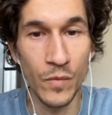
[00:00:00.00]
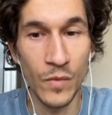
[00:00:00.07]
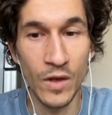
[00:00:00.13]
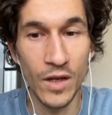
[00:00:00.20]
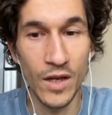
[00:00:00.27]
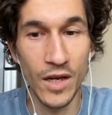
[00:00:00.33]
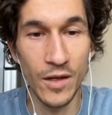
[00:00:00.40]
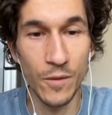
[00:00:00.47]

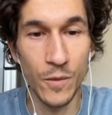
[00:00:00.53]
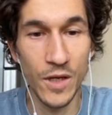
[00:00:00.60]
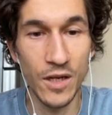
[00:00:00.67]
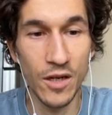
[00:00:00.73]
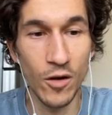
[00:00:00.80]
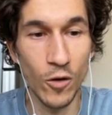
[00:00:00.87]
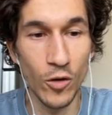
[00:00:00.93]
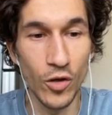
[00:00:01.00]
Can we?
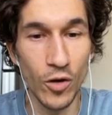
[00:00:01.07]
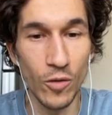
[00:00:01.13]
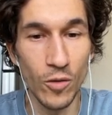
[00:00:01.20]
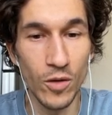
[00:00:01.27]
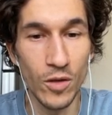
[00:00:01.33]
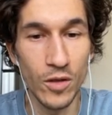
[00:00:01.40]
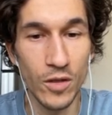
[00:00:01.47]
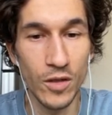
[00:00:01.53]
Oh no,
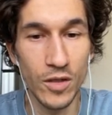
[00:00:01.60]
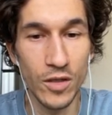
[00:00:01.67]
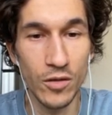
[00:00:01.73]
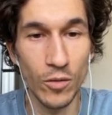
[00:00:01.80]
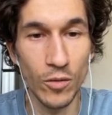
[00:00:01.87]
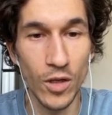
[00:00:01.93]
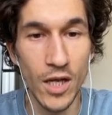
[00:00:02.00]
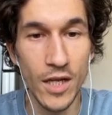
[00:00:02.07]
still
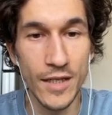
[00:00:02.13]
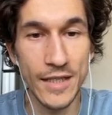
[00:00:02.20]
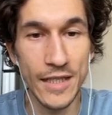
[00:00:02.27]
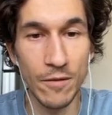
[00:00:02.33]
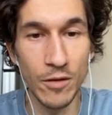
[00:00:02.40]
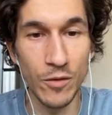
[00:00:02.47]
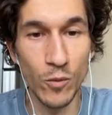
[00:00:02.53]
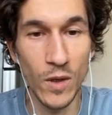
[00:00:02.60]

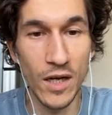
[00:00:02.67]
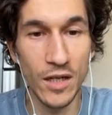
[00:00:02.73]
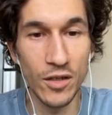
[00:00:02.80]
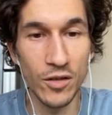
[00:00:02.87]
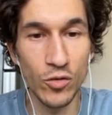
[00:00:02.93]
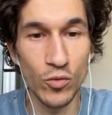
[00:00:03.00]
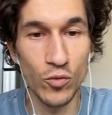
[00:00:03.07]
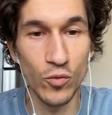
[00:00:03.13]
seven. One,
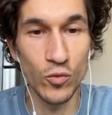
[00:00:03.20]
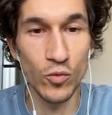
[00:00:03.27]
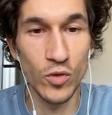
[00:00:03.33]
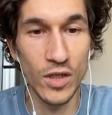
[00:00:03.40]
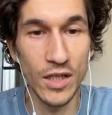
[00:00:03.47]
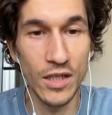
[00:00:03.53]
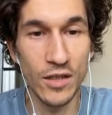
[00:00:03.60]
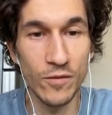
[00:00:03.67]
two,
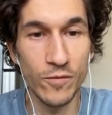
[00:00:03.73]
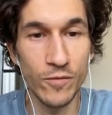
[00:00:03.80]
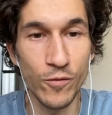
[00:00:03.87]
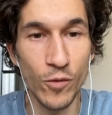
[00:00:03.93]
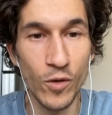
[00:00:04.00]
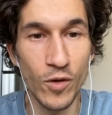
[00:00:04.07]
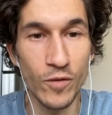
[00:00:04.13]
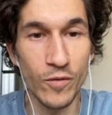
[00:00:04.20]
three,
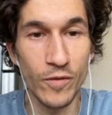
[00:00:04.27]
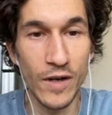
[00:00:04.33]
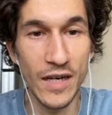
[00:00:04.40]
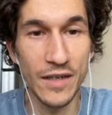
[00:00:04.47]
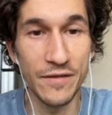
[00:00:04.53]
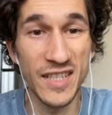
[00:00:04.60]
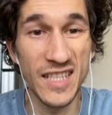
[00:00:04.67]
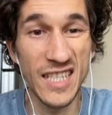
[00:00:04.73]
four,
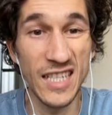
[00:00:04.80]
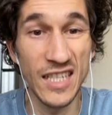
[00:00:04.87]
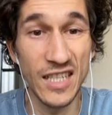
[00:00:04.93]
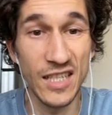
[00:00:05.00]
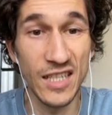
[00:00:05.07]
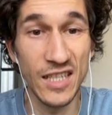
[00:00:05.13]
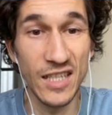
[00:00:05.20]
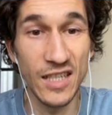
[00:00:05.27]
five,
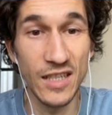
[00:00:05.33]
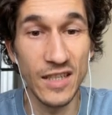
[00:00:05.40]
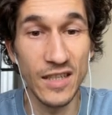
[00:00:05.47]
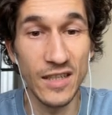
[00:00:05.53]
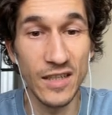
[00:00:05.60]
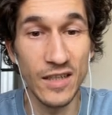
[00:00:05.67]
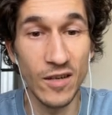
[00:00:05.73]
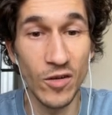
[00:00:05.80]
six.
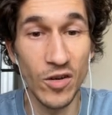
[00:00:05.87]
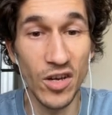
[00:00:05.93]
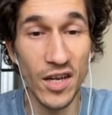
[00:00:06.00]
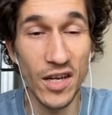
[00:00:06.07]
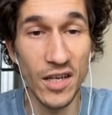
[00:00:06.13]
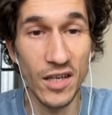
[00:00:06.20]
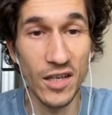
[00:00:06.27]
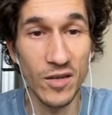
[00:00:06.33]

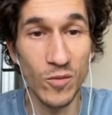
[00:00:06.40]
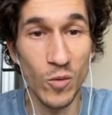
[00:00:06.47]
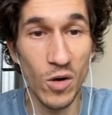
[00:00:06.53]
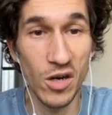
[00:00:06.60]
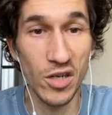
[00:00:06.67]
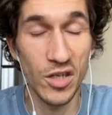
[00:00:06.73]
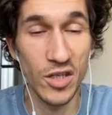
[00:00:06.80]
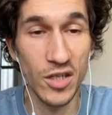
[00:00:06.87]
Okay,
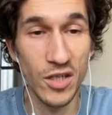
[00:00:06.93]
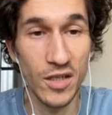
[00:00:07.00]
works.